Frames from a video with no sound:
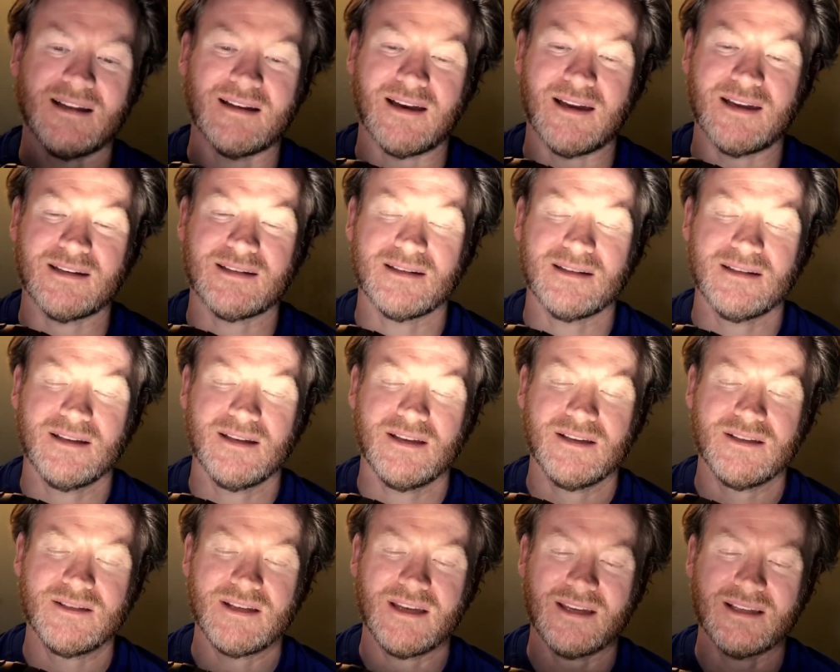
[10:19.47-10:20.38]
light.
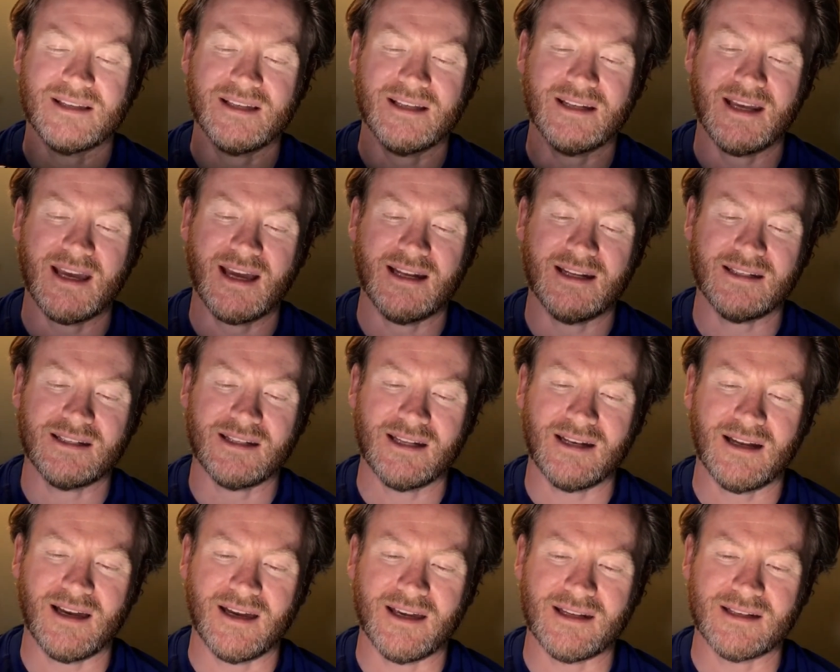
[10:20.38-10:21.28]
So you can see the LED
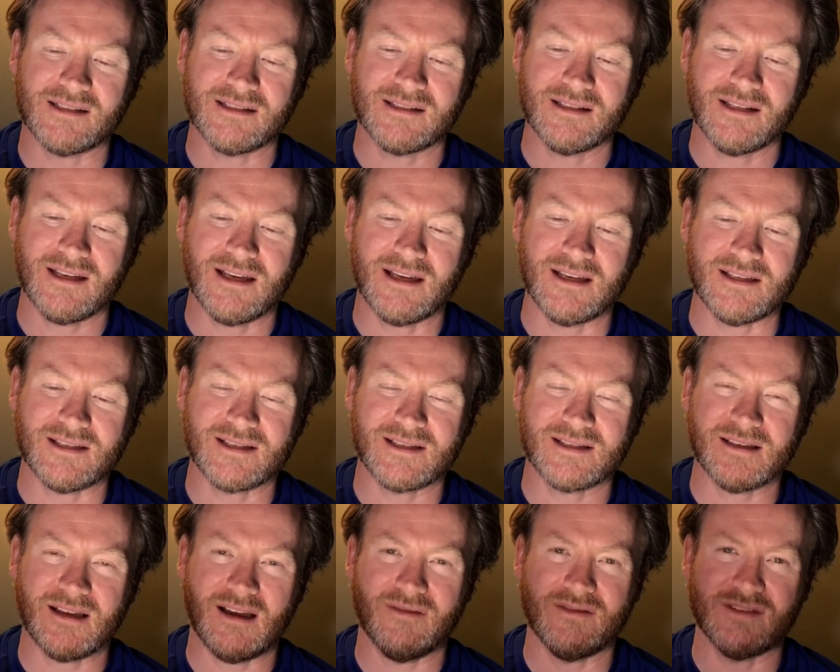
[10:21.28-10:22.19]
light
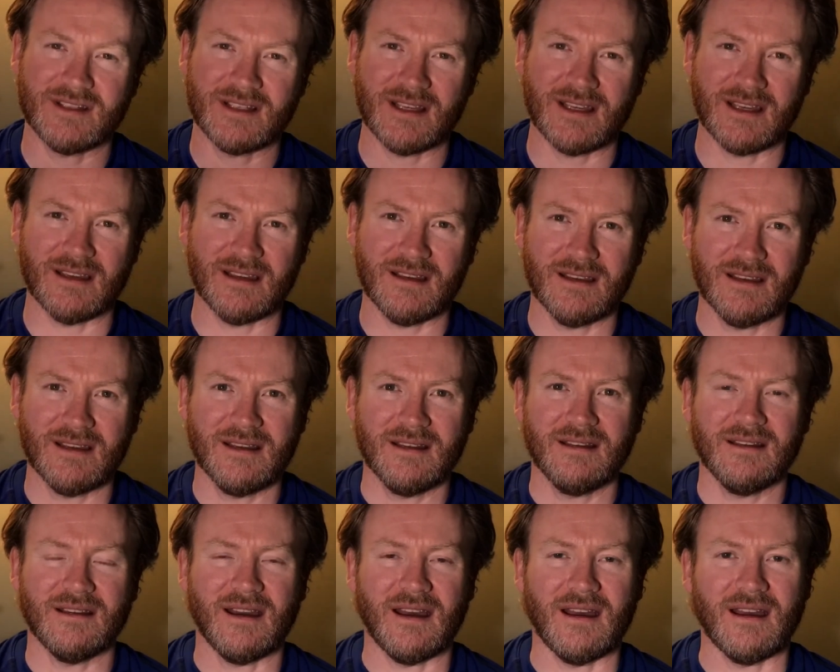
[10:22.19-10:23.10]
is obviously
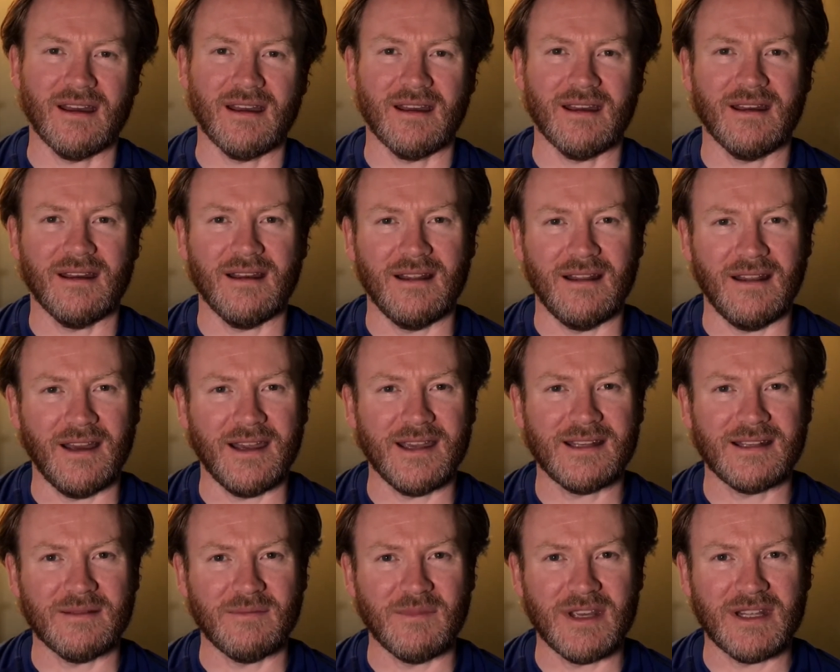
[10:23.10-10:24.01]
a
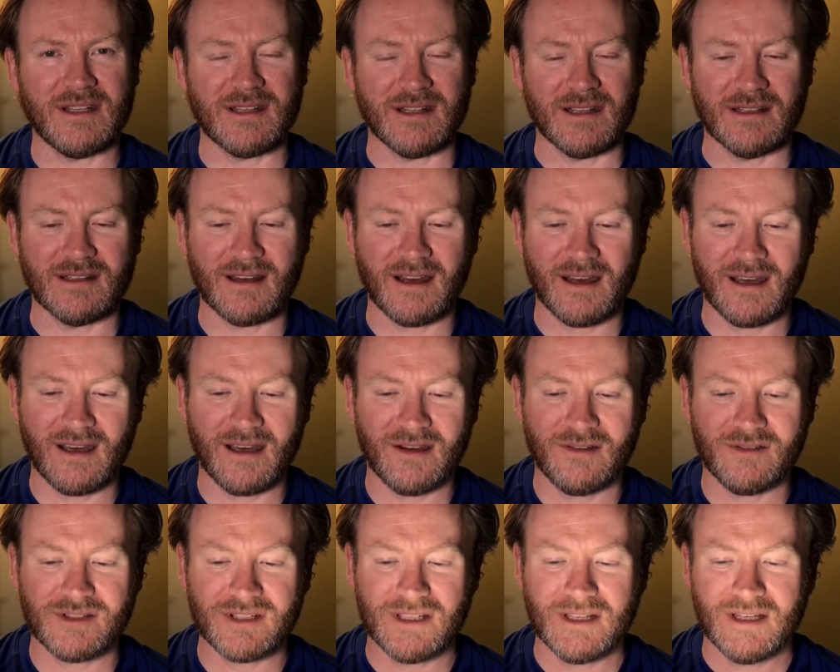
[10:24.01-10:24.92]
light emitting
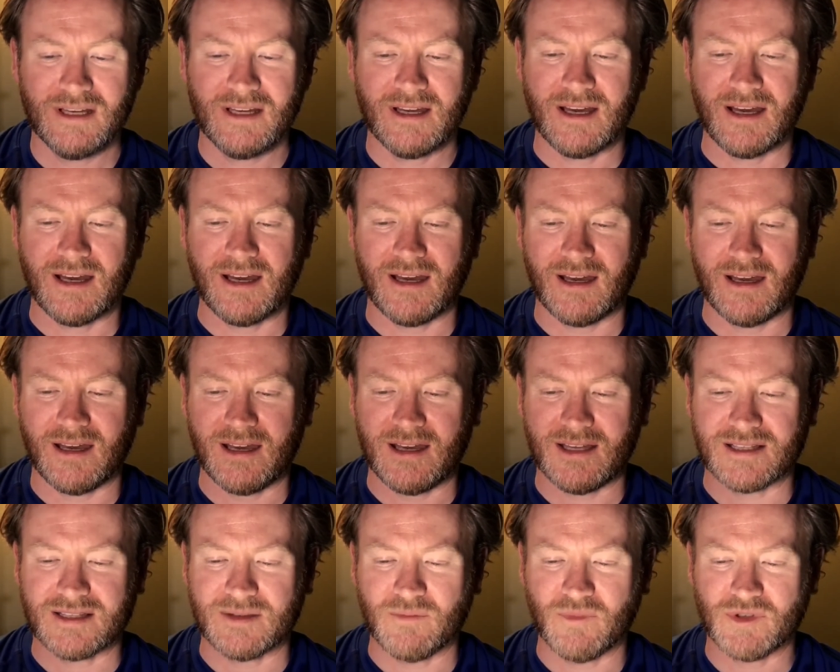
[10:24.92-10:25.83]
diode.
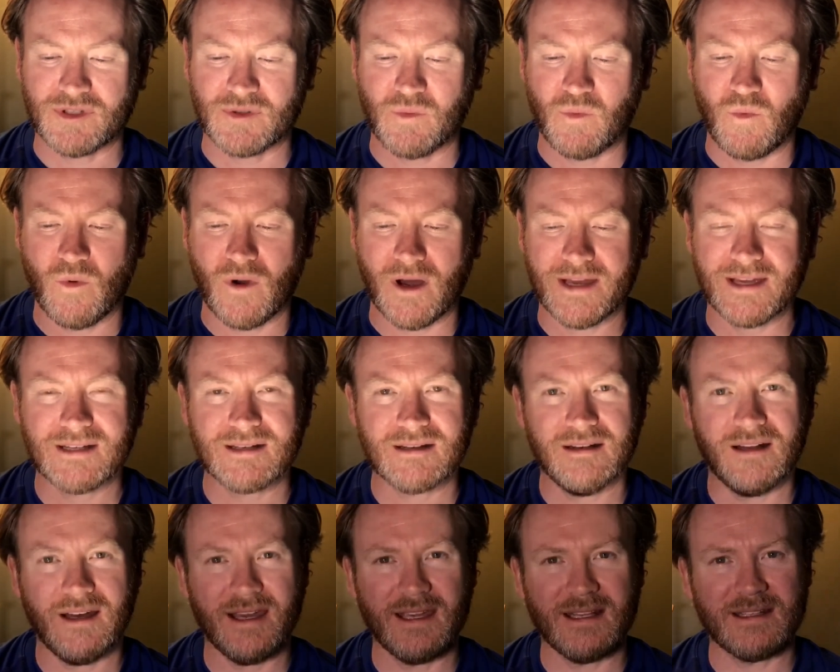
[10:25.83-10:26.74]
It's a much whiter
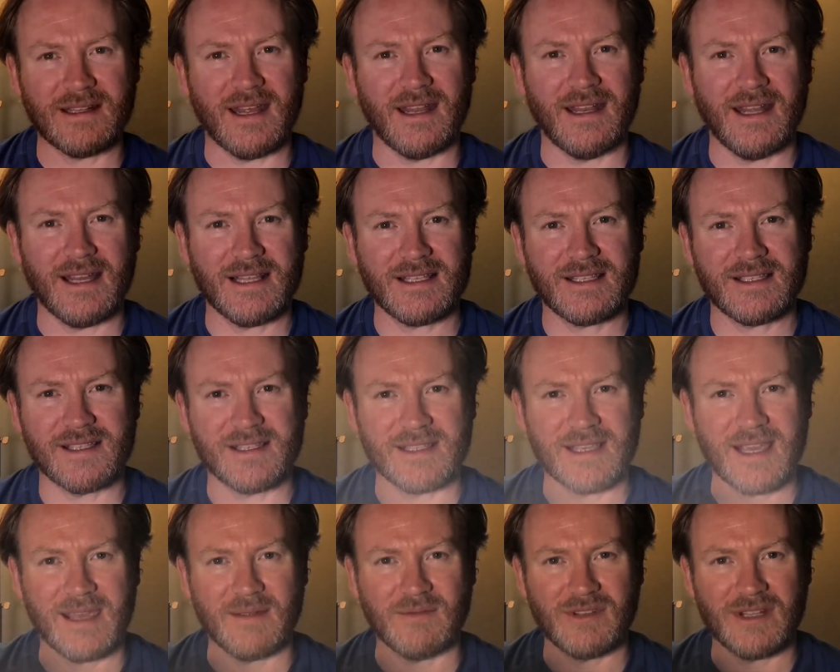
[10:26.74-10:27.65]
light, and that's the
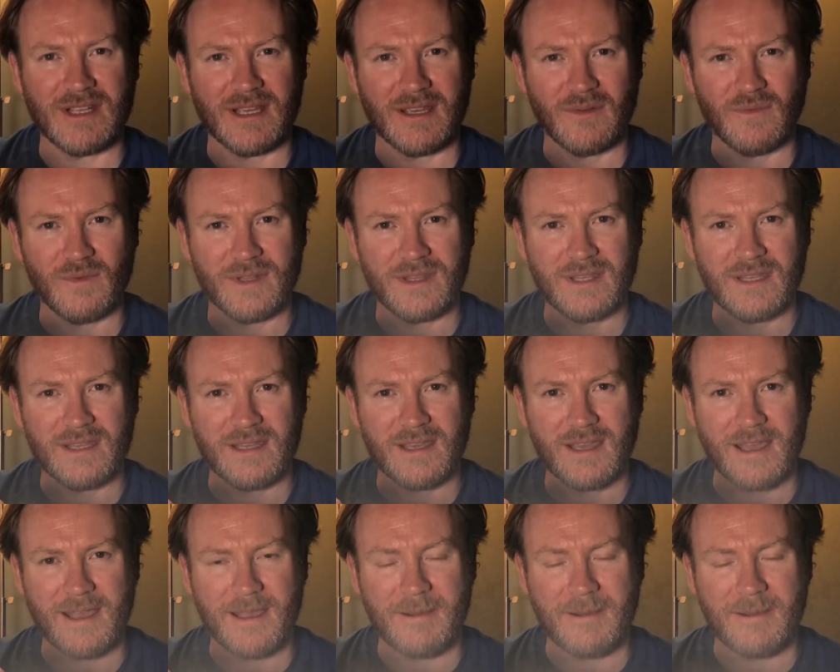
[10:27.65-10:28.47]
same thing with the